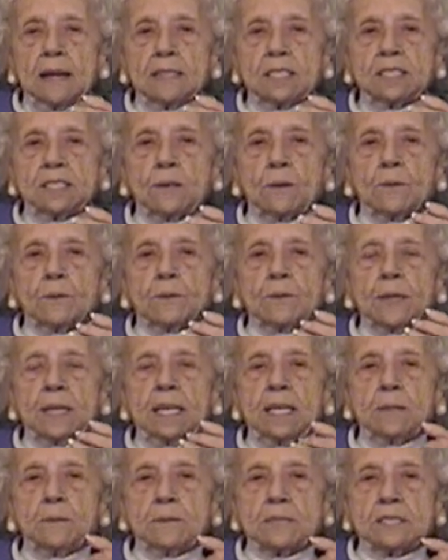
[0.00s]
so
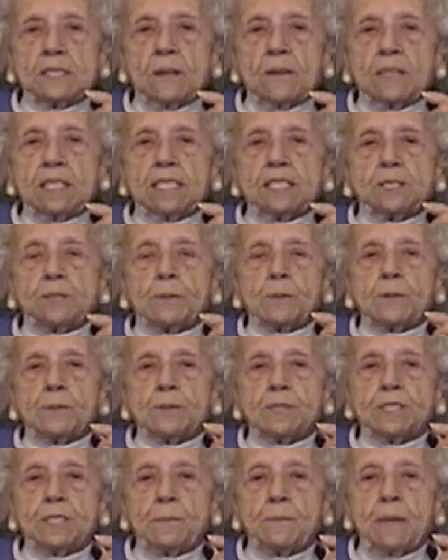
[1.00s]
he was on his
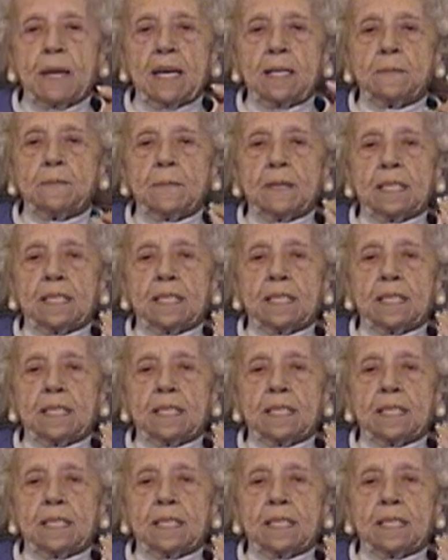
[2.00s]
road to Maine,